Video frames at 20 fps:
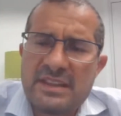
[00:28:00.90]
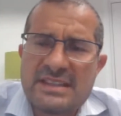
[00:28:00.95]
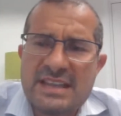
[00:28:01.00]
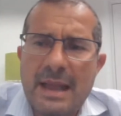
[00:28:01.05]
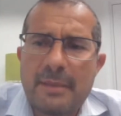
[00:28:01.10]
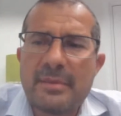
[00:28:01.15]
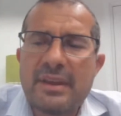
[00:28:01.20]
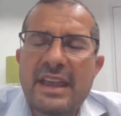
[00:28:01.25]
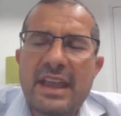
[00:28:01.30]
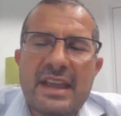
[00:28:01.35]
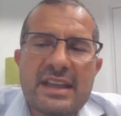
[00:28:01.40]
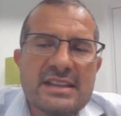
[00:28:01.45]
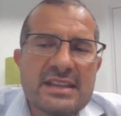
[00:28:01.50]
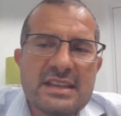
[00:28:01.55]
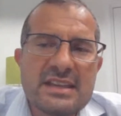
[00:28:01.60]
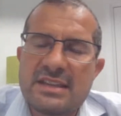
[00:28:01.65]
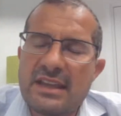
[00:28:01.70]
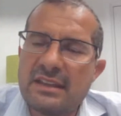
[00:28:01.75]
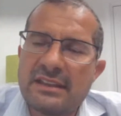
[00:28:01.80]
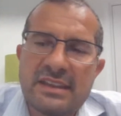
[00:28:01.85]
some
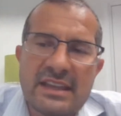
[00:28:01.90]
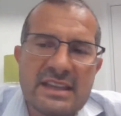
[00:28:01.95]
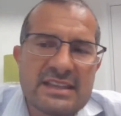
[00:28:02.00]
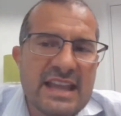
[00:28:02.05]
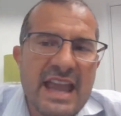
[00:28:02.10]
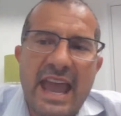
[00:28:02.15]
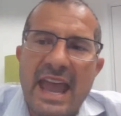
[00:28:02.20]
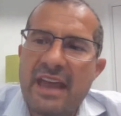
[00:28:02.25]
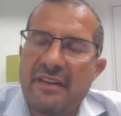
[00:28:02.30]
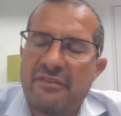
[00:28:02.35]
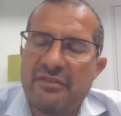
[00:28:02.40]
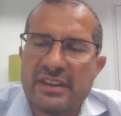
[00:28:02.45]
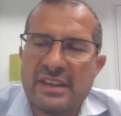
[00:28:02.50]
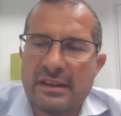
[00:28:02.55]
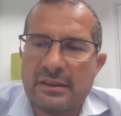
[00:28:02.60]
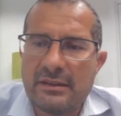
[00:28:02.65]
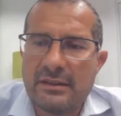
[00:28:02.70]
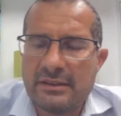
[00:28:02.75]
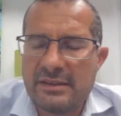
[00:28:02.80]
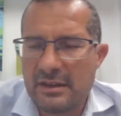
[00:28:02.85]
cases it is
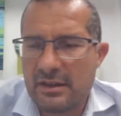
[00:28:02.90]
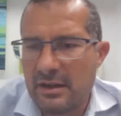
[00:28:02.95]
evident,